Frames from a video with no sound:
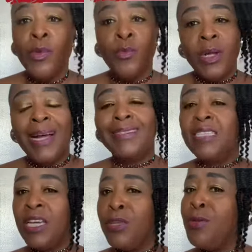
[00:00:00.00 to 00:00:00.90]
When I
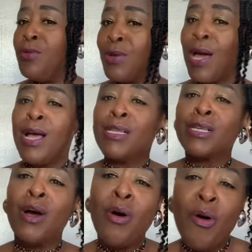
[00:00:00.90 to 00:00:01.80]
tell you, you guys
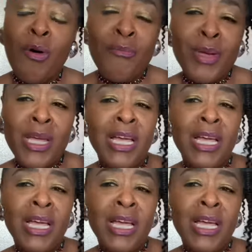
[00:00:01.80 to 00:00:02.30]
called me